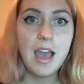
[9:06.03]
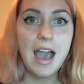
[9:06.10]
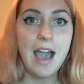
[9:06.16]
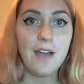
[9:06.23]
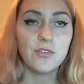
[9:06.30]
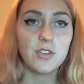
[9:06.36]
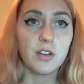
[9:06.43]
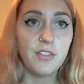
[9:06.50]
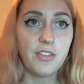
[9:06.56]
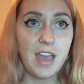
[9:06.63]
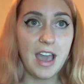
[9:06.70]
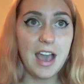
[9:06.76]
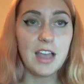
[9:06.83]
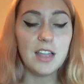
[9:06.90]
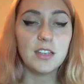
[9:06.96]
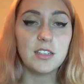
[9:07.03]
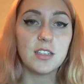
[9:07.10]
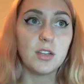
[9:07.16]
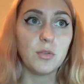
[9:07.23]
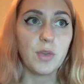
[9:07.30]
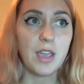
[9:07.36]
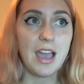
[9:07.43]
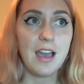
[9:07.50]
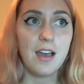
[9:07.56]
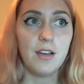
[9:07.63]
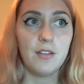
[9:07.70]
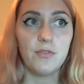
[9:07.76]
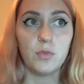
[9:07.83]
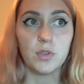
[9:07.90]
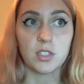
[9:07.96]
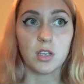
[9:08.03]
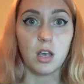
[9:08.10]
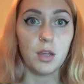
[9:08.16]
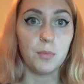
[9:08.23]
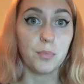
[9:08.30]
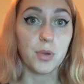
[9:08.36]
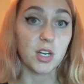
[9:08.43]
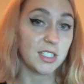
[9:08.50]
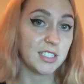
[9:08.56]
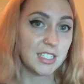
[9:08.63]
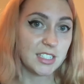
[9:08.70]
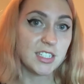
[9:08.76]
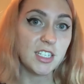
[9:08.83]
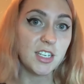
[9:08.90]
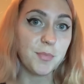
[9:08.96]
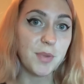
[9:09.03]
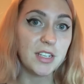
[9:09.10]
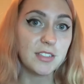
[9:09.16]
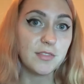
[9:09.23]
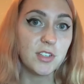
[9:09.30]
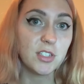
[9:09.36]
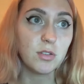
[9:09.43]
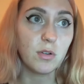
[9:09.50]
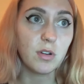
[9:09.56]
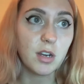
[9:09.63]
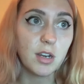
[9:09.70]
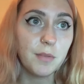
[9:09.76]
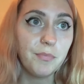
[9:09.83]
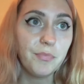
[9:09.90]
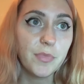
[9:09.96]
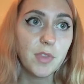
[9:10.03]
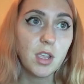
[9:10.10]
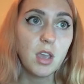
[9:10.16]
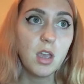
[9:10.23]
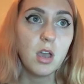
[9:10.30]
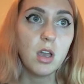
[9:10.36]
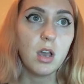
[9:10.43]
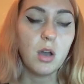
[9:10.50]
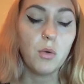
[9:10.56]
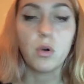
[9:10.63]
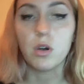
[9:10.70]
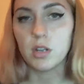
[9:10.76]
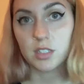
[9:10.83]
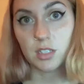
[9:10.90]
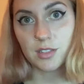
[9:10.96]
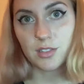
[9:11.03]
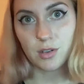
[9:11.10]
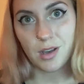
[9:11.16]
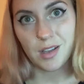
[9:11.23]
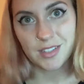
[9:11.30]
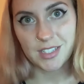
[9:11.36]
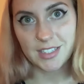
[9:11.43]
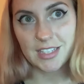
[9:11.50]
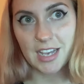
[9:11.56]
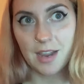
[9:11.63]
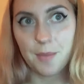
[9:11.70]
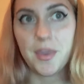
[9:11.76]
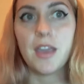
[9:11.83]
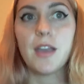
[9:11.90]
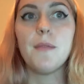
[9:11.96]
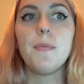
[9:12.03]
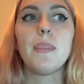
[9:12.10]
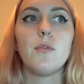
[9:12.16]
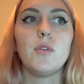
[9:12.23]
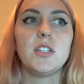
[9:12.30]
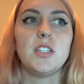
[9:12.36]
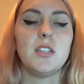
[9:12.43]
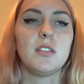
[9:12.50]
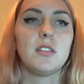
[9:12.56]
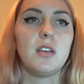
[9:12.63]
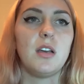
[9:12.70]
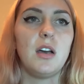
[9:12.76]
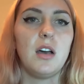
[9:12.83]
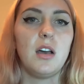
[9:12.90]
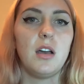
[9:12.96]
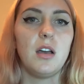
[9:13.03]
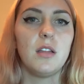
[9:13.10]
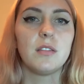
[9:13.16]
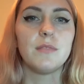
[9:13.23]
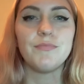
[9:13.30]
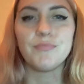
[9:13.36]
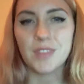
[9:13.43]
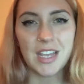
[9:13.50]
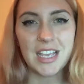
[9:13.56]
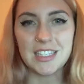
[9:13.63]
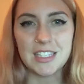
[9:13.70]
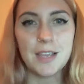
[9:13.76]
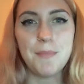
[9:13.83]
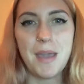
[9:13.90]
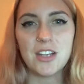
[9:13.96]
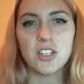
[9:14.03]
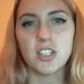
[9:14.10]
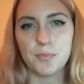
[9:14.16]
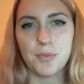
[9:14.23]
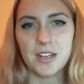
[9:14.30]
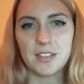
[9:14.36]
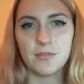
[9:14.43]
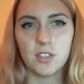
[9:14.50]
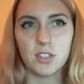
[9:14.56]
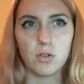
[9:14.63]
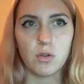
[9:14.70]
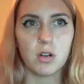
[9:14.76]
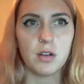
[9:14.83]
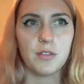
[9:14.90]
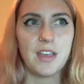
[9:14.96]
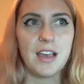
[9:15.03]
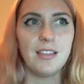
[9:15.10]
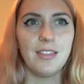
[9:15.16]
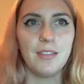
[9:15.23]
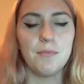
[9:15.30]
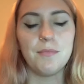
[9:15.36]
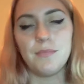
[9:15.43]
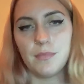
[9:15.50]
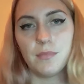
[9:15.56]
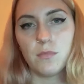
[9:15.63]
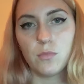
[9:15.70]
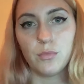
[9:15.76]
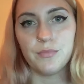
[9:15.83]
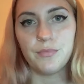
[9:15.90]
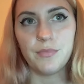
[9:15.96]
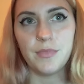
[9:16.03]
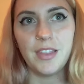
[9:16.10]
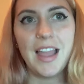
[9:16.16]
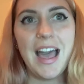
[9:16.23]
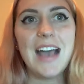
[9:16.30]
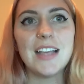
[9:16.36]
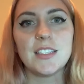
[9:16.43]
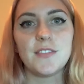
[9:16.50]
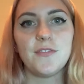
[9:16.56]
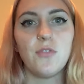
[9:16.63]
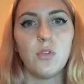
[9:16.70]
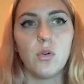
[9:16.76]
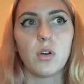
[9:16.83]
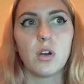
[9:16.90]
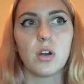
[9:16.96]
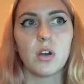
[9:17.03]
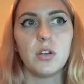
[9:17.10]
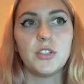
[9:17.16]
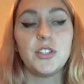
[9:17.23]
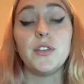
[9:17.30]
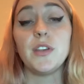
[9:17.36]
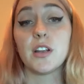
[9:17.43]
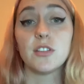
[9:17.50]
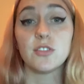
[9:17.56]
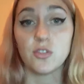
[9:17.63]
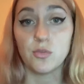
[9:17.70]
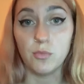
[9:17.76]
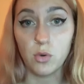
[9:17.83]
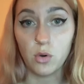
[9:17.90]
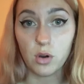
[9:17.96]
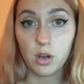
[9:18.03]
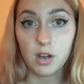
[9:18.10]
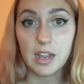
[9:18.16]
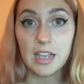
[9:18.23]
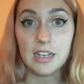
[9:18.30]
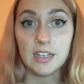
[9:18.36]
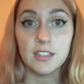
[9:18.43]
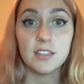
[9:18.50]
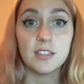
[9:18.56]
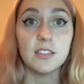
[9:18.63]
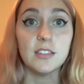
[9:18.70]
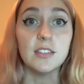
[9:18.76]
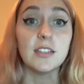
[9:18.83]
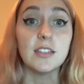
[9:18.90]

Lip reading: After that, we have what's called persistent depressive disorder, or it's also called dysthymia, which is it's a major depressive disorder that lasts for 2 years or more, and it's